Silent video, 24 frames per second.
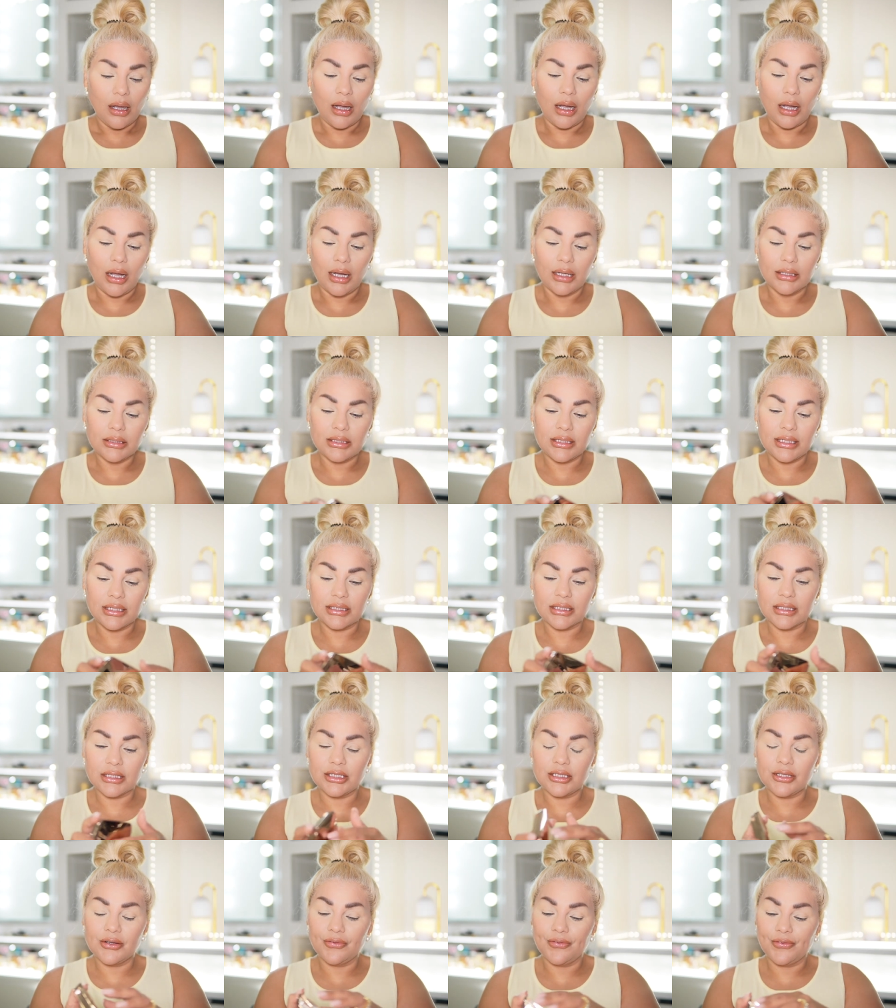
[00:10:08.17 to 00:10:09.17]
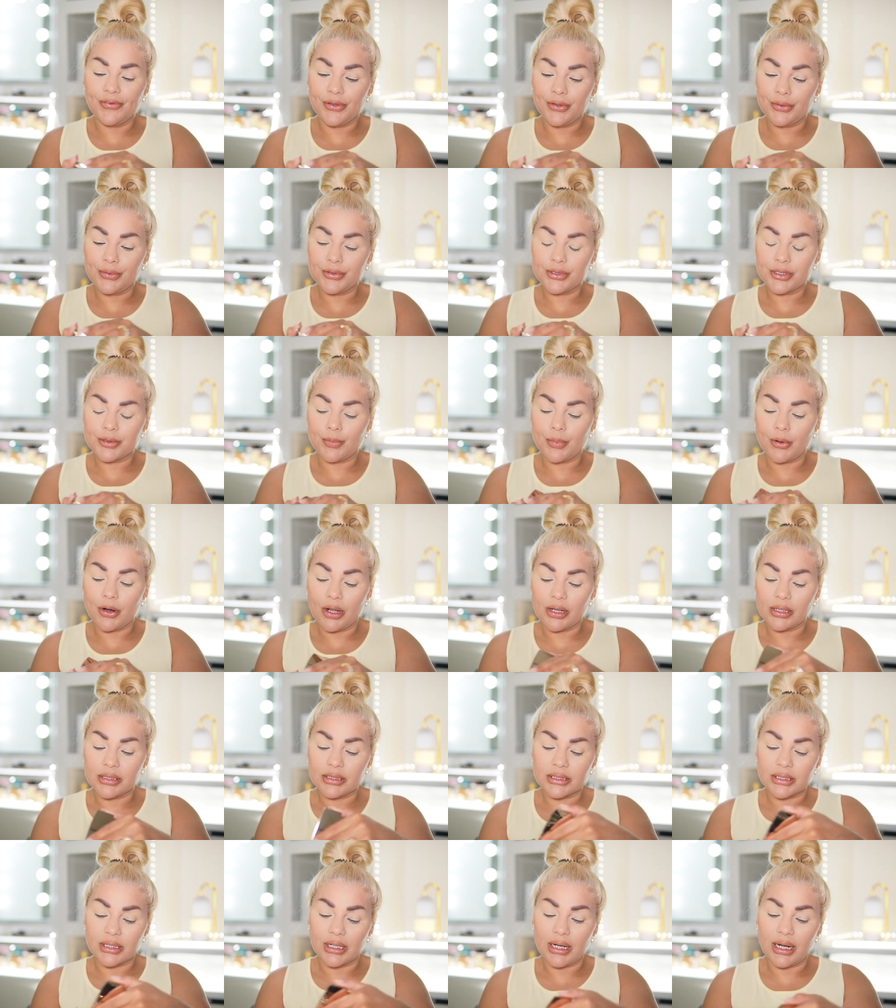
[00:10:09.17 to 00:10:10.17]
uh, this is diffuse
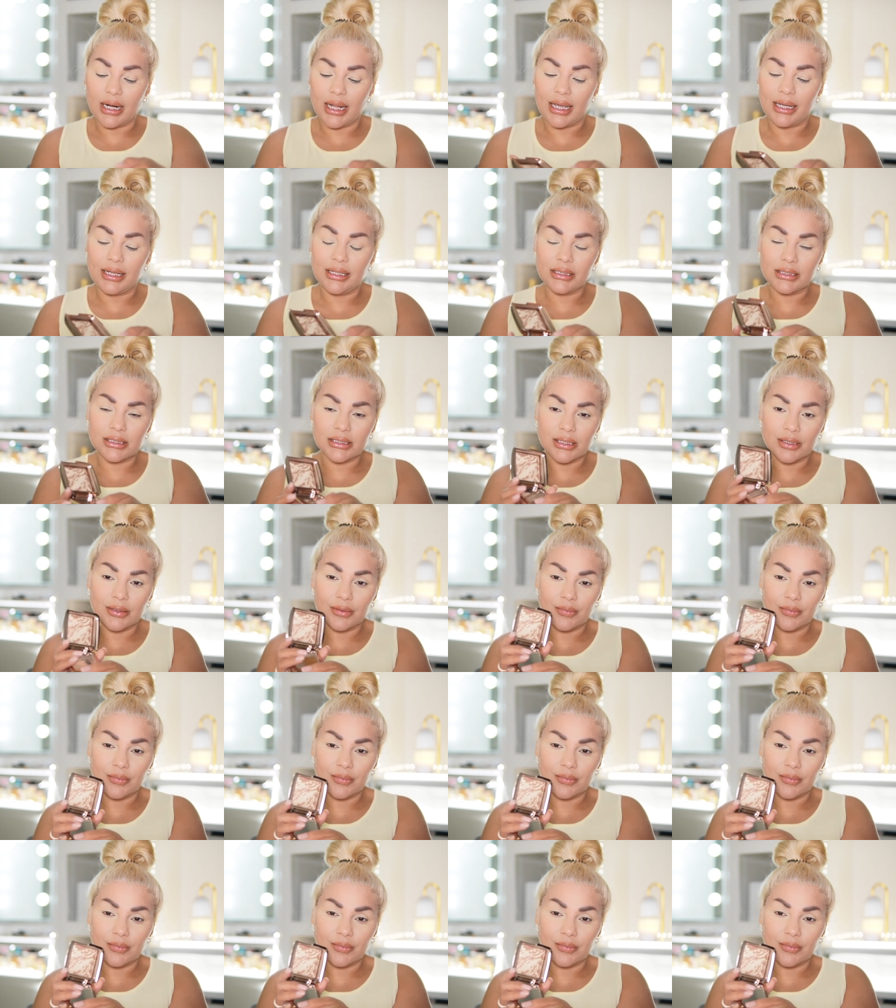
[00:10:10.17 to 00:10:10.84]
bronze light.